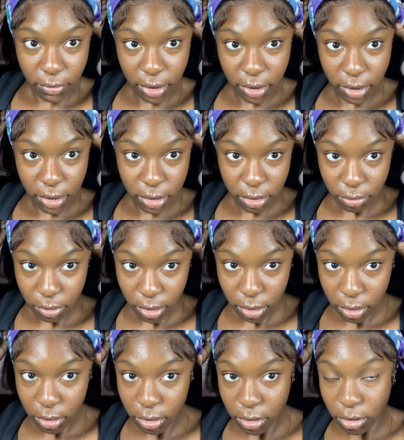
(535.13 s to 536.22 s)
this one.
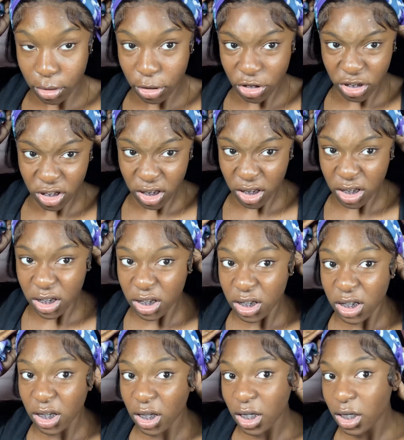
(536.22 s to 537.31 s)
So you're just gonna
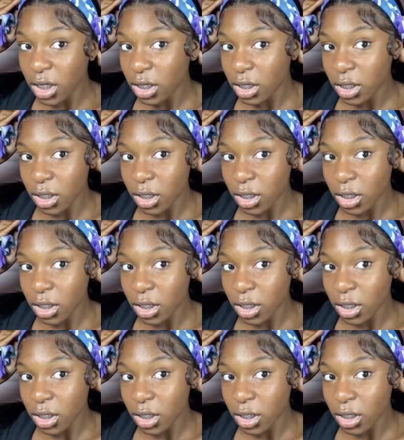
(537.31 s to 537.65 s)
stick it in